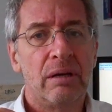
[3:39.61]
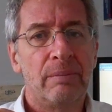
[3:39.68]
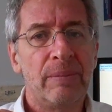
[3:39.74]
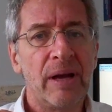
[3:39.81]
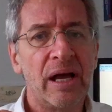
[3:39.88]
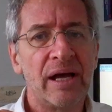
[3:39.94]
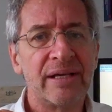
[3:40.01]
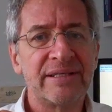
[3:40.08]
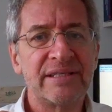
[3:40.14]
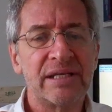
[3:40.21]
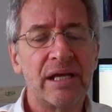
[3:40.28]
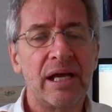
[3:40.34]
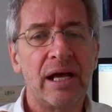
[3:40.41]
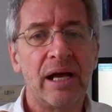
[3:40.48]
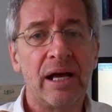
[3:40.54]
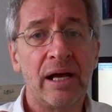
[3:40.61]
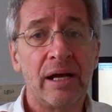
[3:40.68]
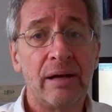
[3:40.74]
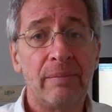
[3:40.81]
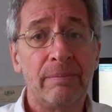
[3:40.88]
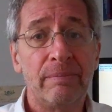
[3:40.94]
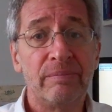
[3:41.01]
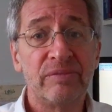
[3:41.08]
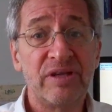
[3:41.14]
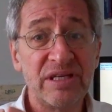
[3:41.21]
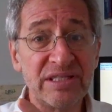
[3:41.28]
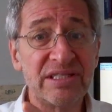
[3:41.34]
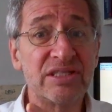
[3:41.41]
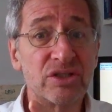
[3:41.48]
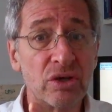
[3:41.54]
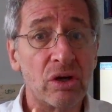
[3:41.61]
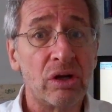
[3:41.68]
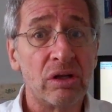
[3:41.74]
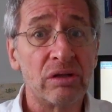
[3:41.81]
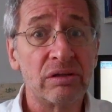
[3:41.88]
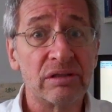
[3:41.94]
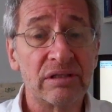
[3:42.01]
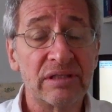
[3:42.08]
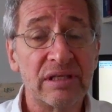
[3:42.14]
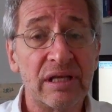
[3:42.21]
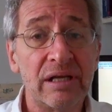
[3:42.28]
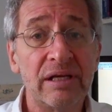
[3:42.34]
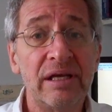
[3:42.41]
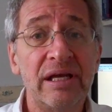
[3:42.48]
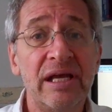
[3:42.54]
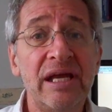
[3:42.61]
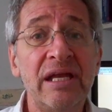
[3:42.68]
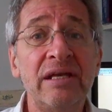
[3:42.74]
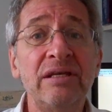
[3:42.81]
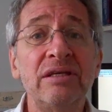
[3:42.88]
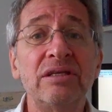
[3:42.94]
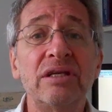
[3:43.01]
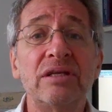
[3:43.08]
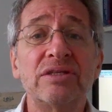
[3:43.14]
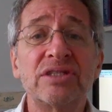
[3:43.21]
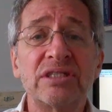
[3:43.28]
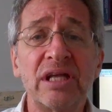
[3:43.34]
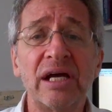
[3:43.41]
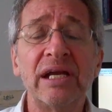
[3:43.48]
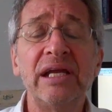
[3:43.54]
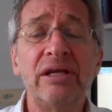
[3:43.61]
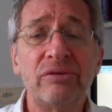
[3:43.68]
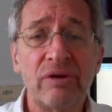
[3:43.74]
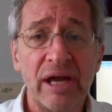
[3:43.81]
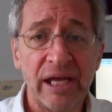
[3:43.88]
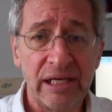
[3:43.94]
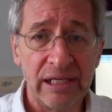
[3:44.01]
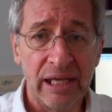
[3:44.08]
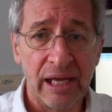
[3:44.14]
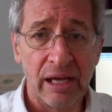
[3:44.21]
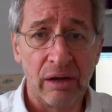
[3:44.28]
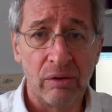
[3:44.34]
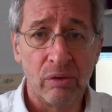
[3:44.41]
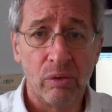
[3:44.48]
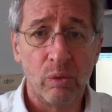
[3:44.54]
But this is all in study right now.